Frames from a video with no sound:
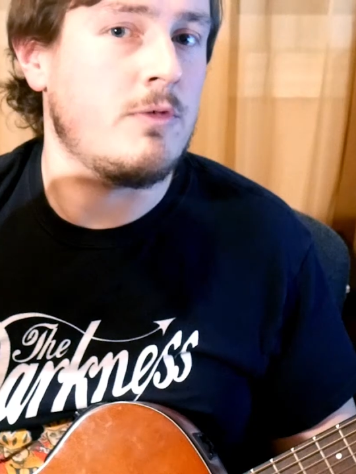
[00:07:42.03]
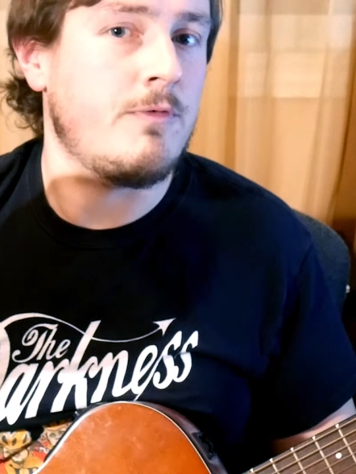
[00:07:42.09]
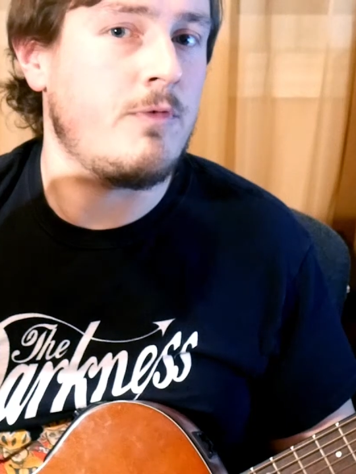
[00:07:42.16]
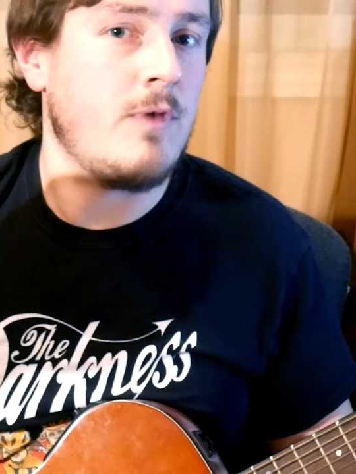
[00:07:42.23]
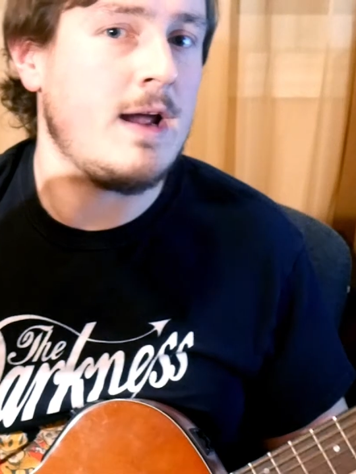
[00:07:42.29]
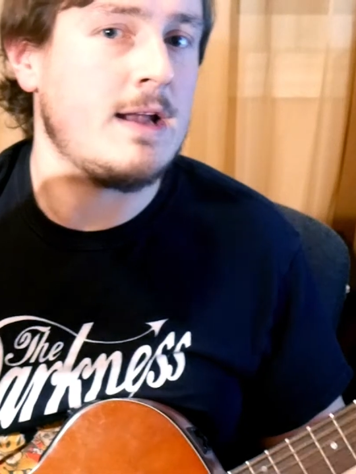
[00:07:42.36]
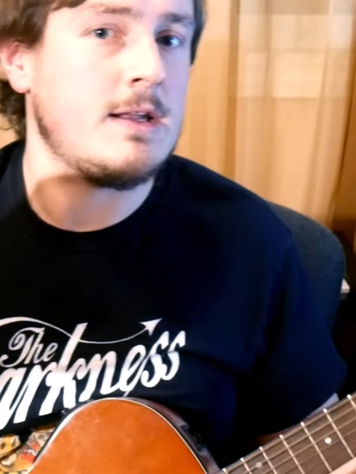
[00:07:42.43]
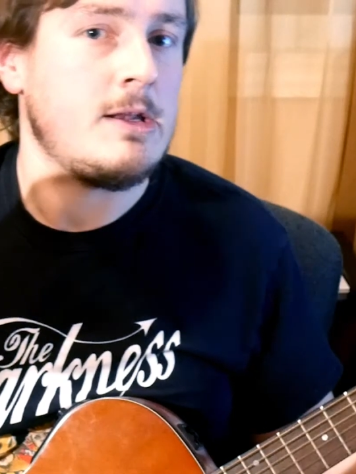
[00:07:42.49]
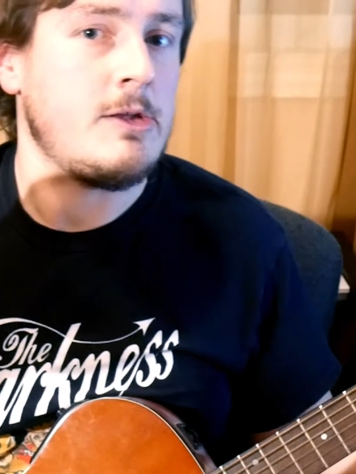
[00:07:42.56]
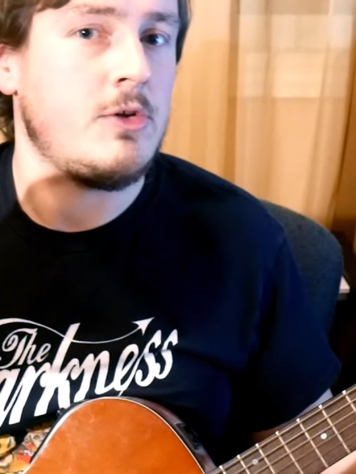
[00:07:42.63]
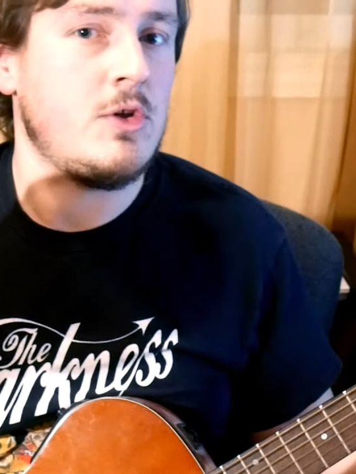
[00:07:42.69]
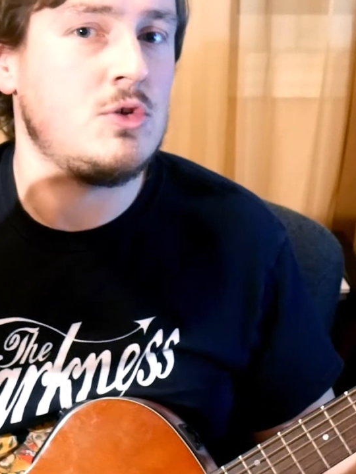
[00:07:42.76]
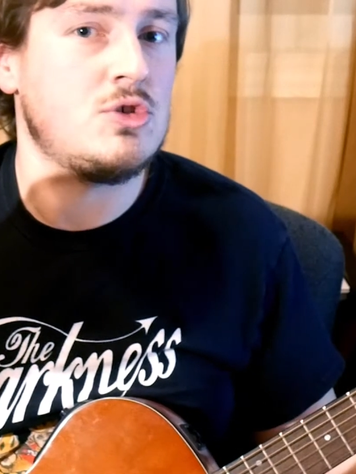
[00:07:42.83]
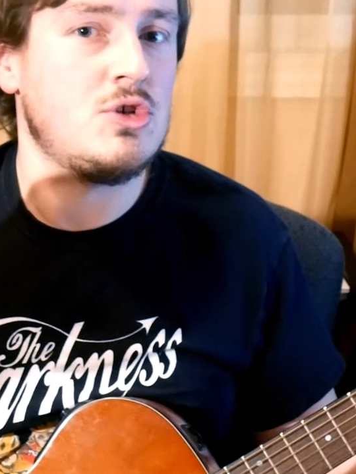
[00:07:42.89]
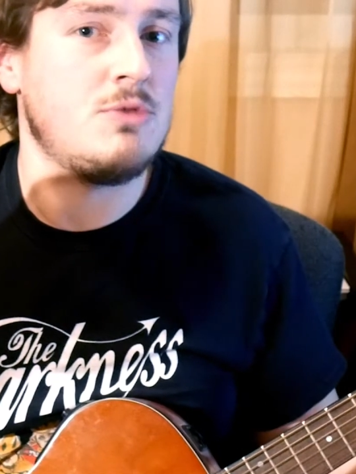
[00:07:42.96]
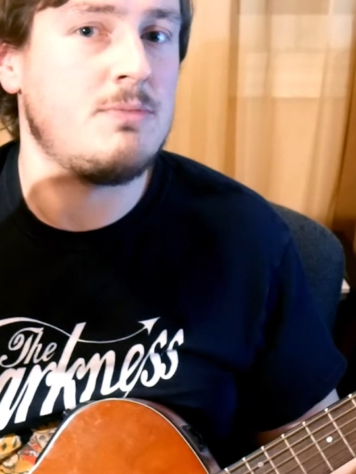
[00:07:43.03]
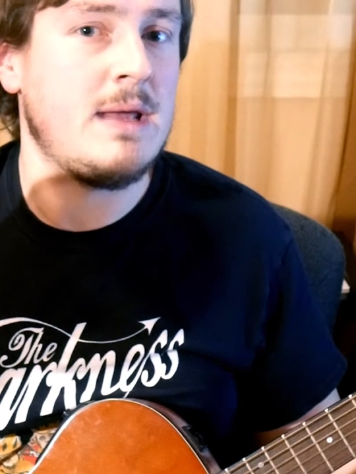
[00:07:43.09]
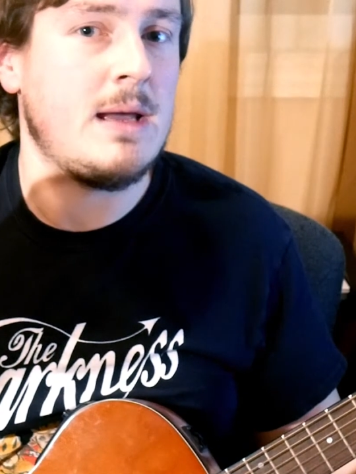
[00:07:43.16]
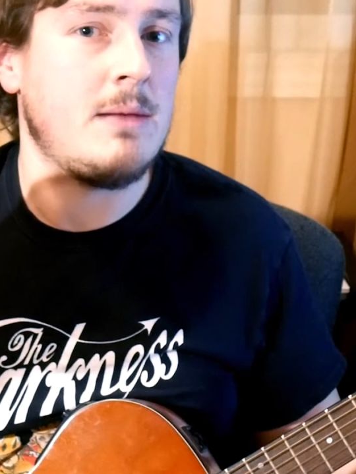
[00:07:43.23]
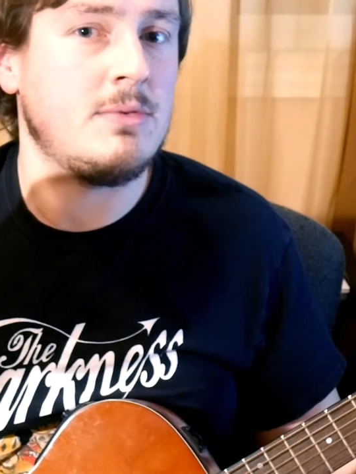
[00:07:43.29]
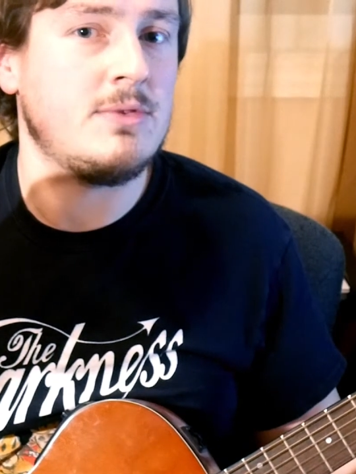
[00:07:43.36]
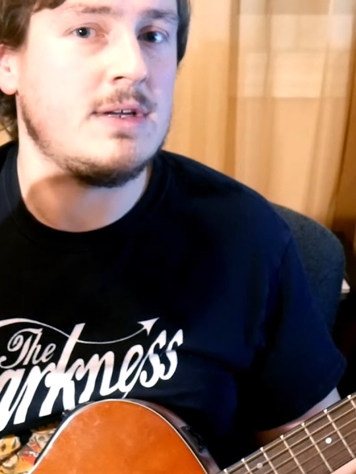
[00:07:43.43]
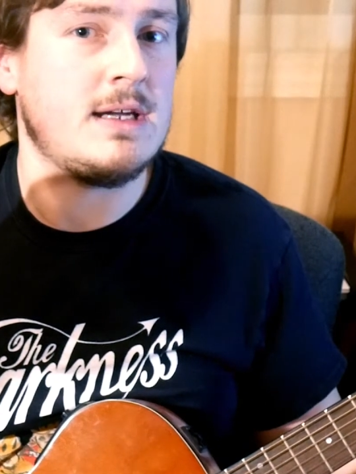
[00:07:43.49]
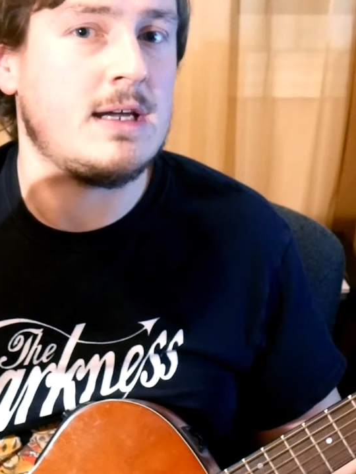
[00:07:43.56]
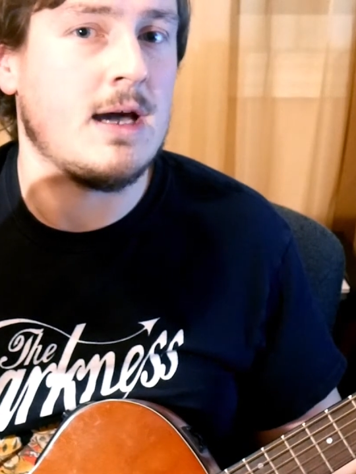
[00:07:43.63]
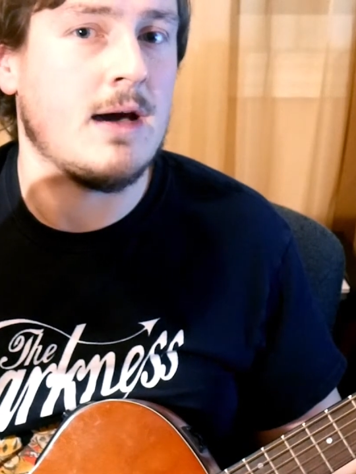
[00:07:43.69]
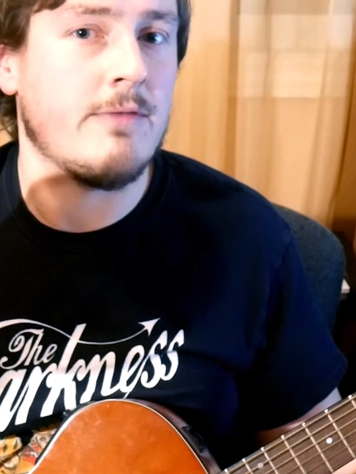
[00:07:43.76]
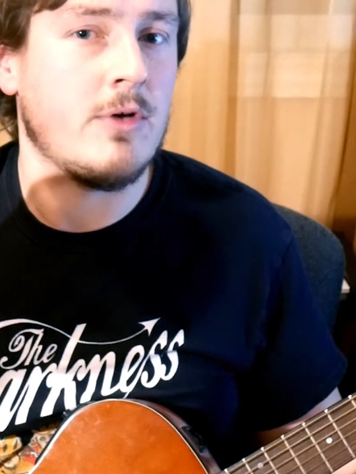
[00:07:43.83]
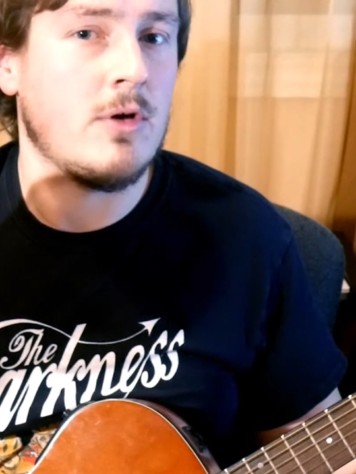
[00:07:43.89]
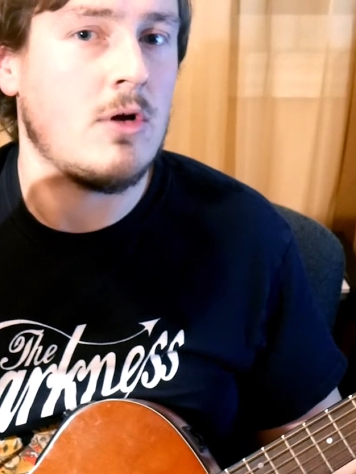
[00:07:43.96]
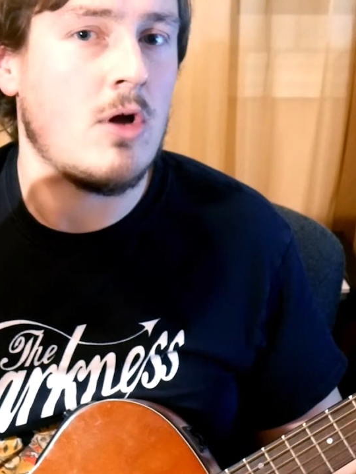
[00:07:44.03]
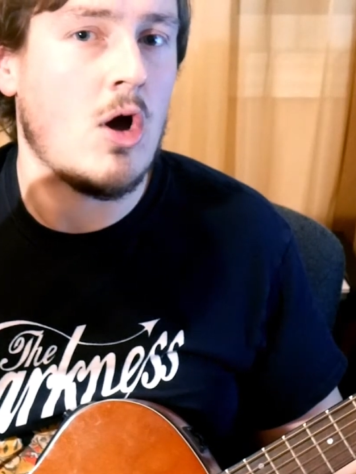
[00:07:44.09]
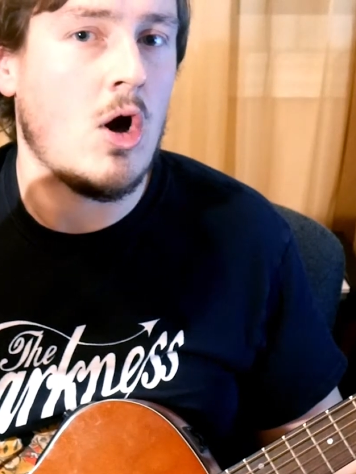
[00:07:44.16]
fret. You should be able to cover